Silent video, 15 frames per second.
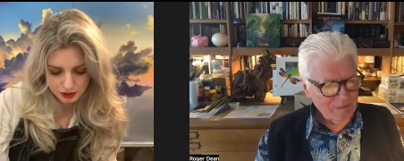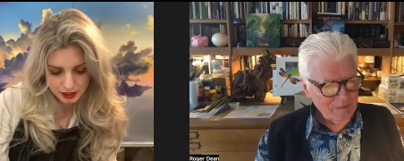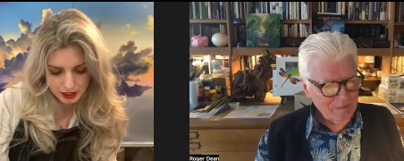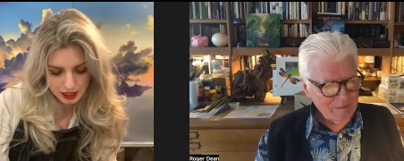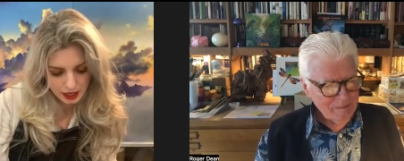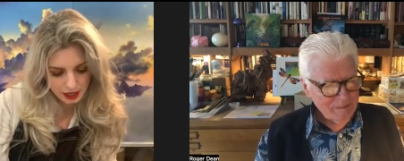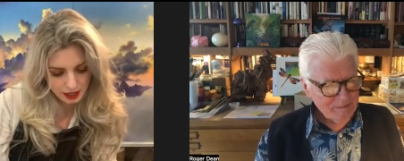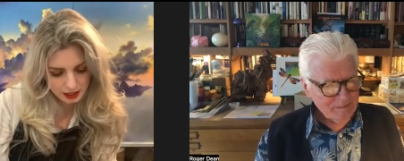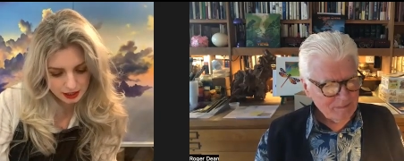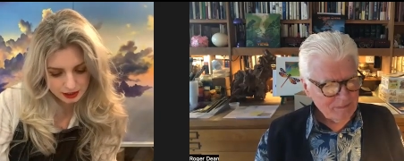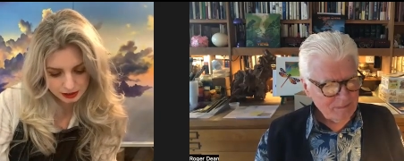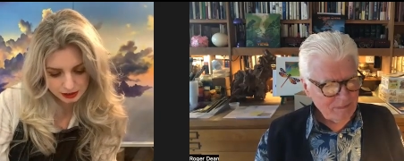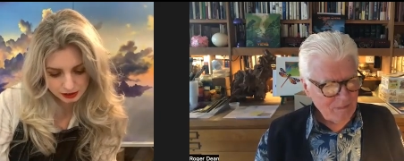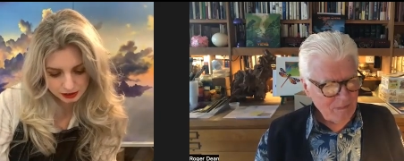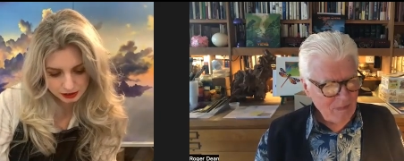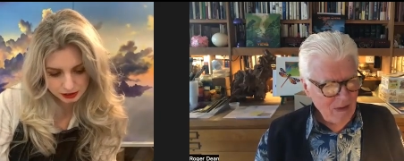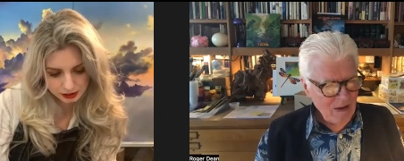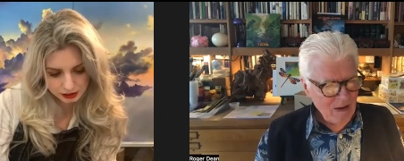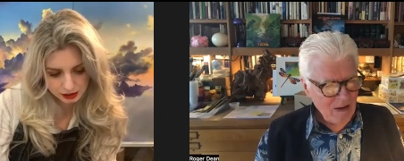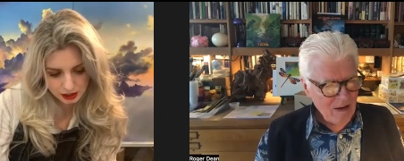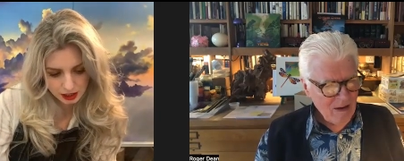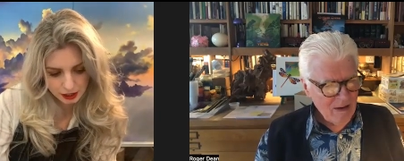Speaker 1: yeah,
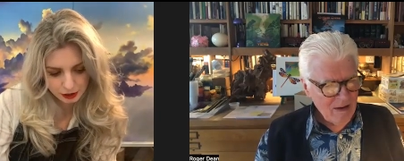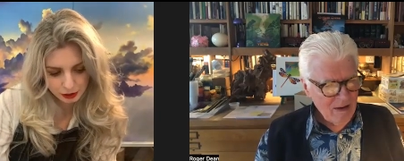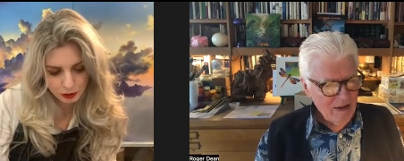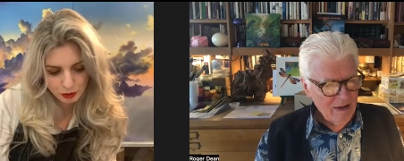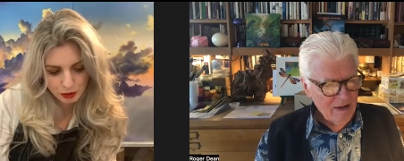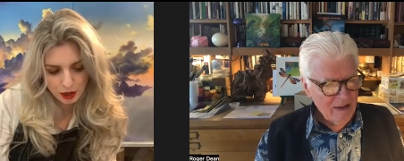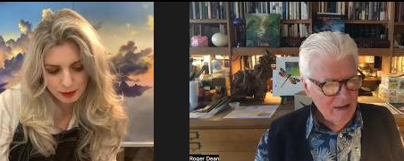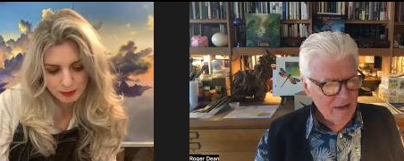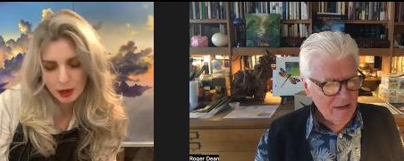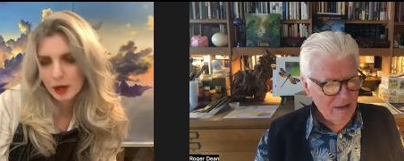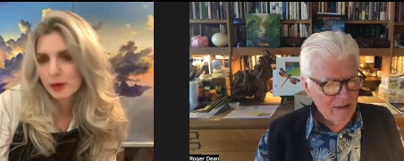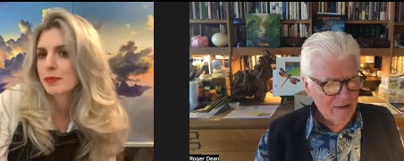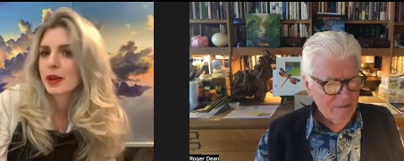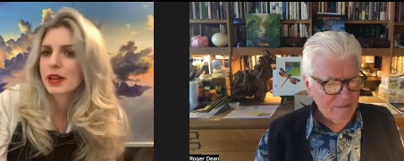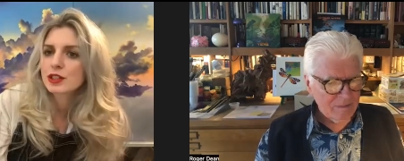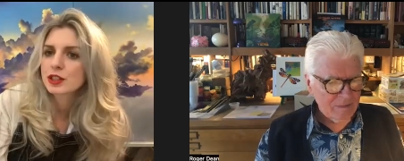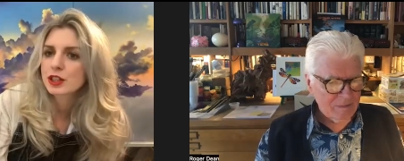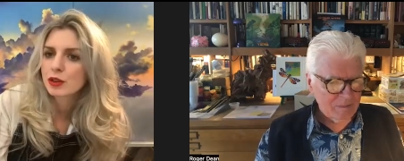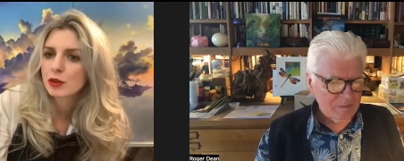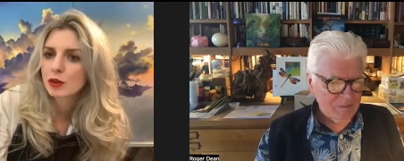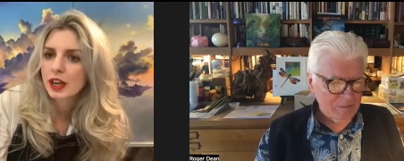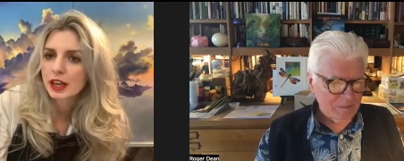I thought I might
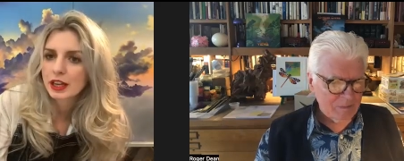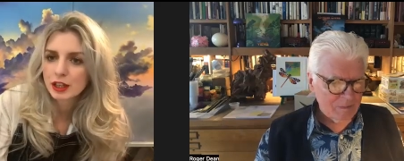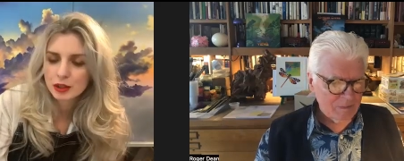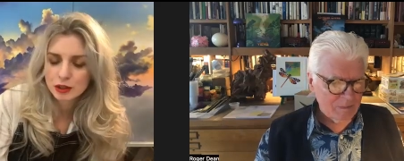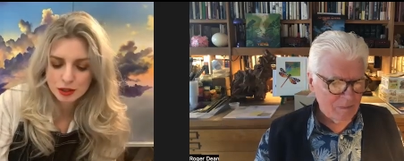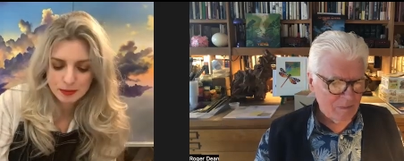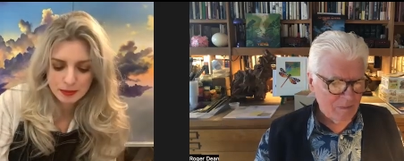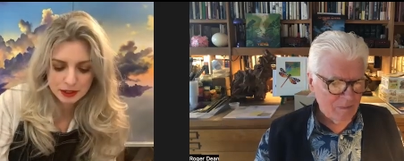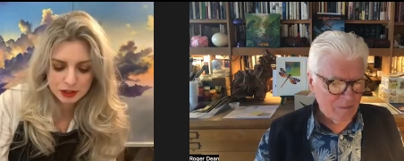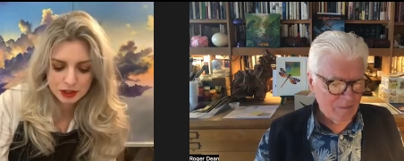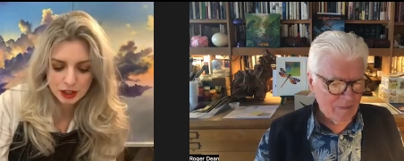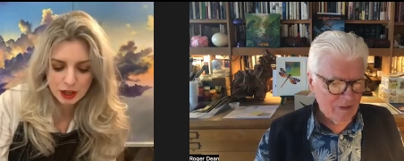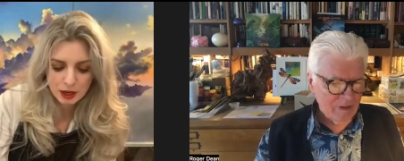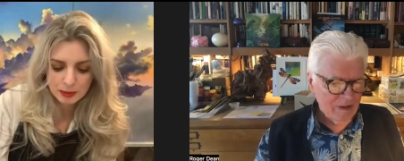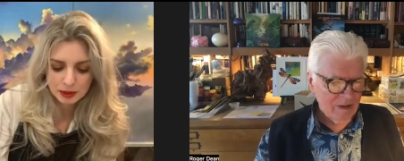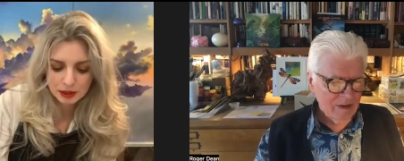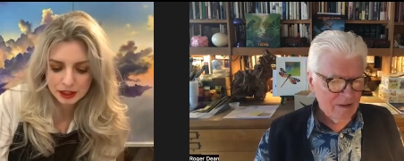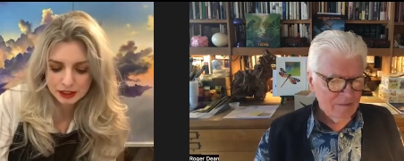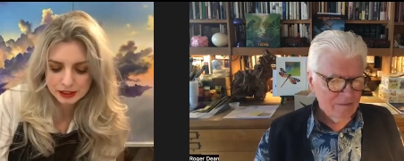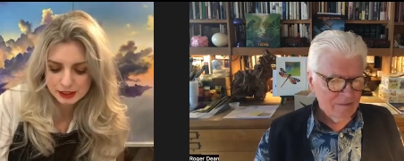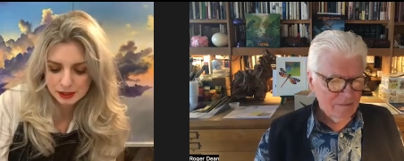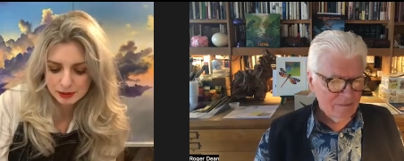mention or get you to mention a couple of
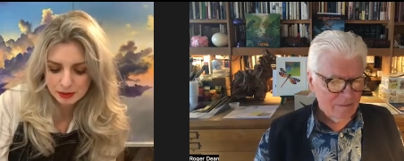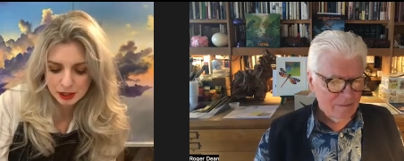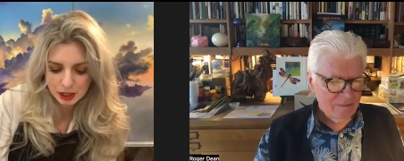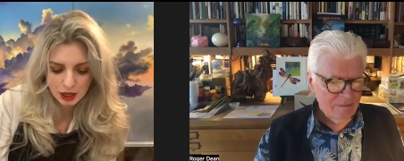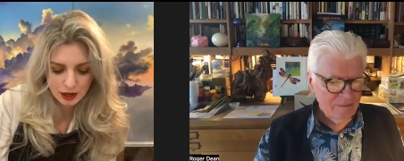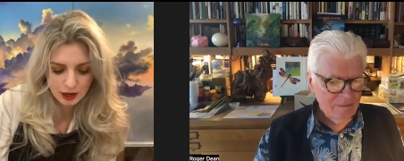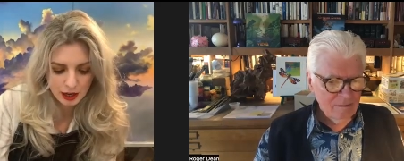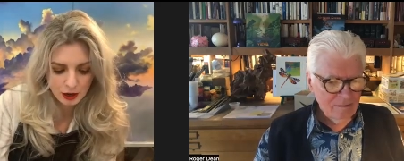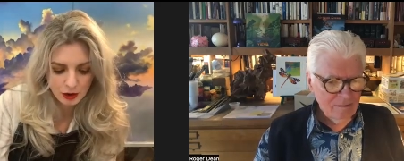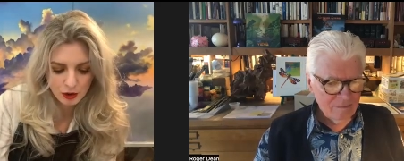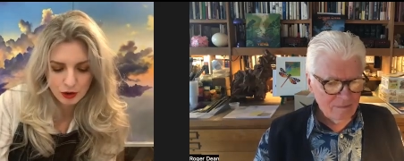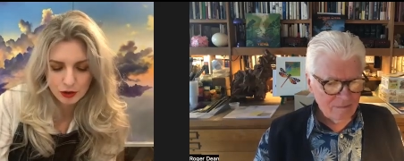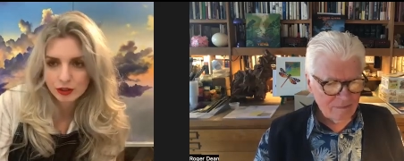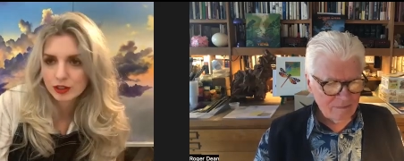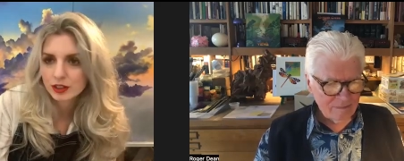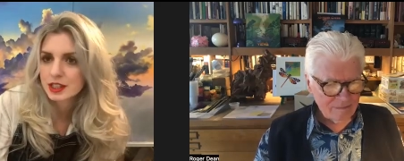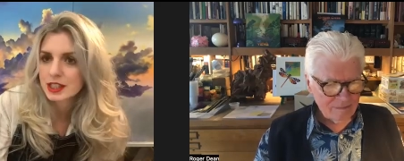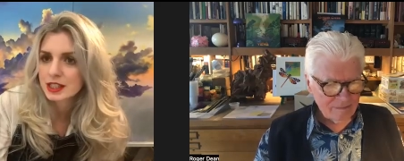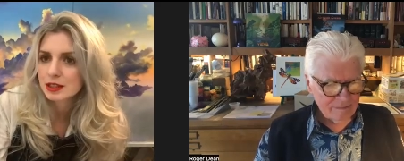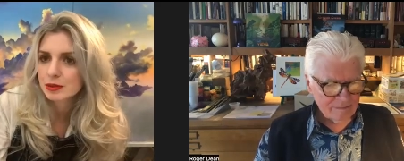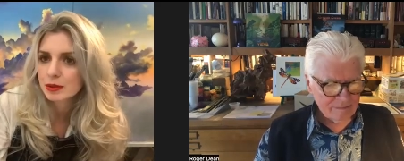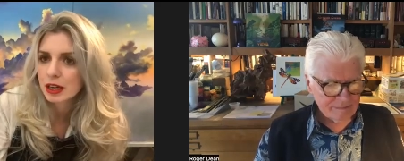things that have been going on
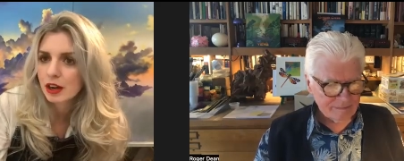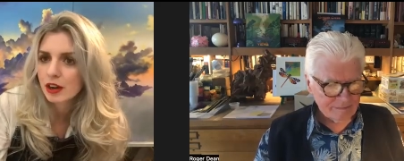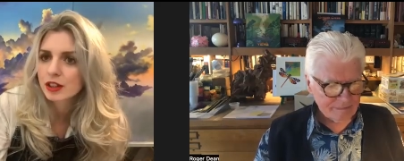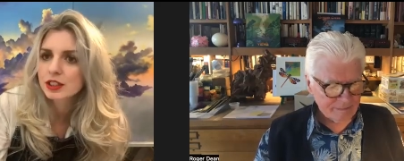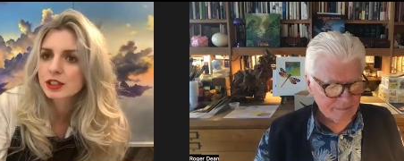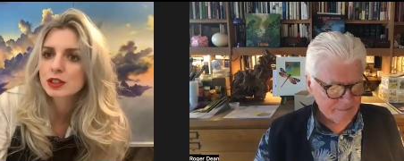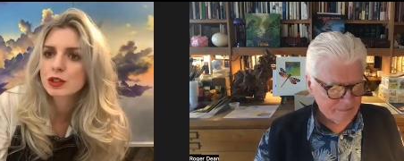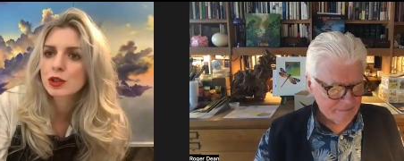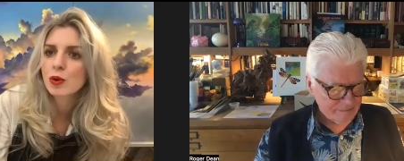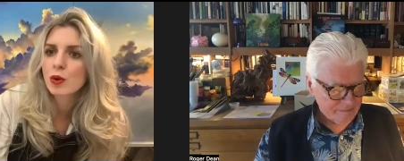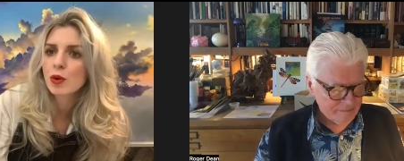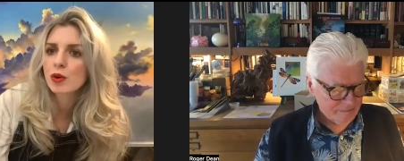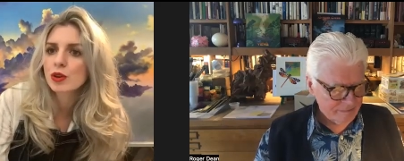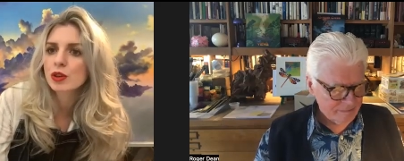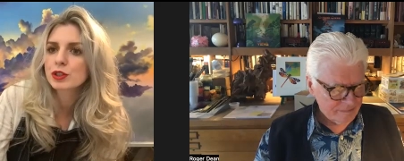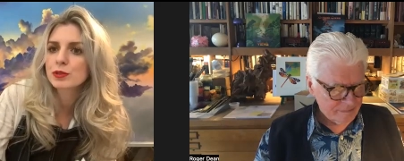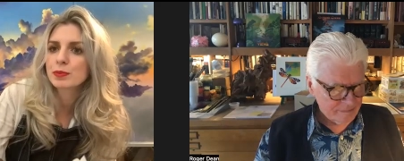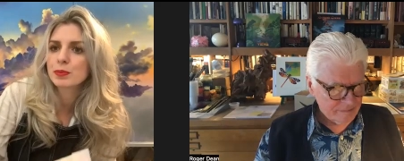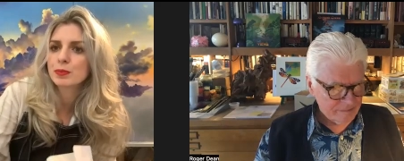since we last talked.